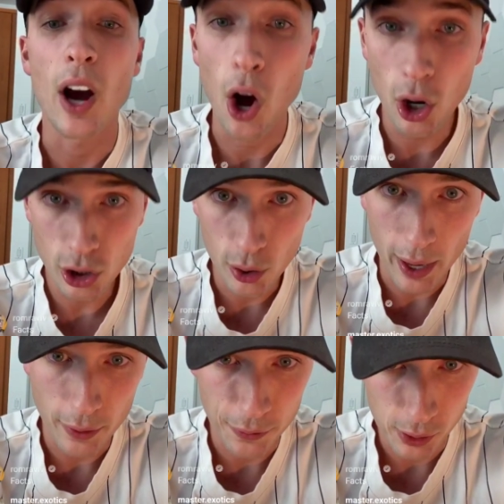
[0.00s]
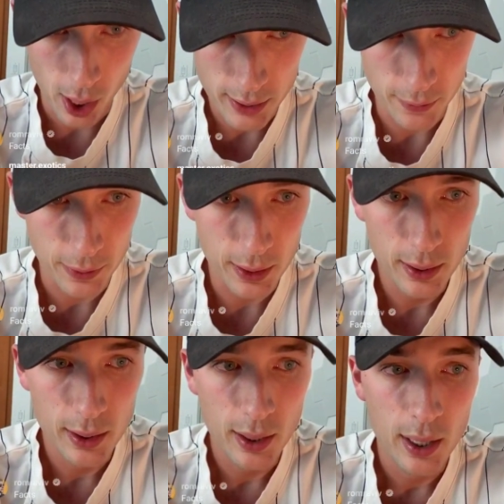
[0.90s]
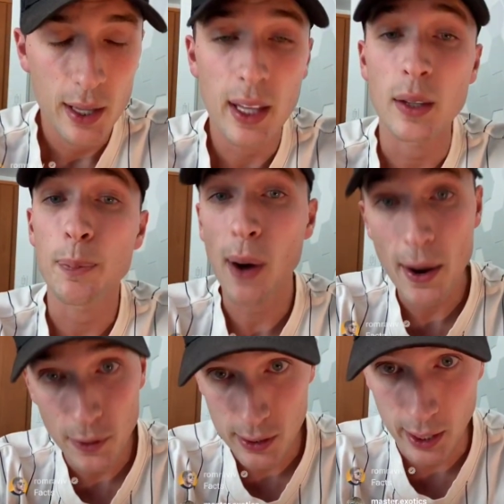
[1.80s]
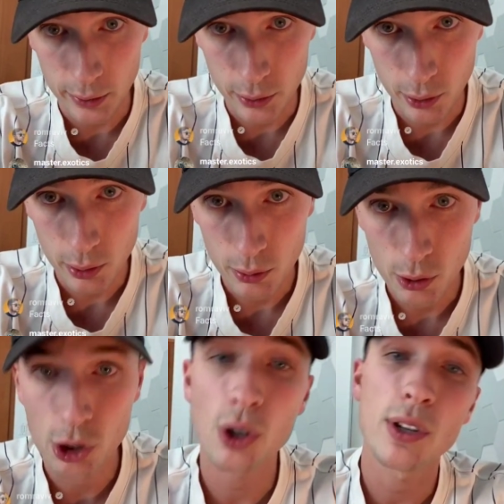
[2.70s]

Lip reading: They also have a philosophy that the private sector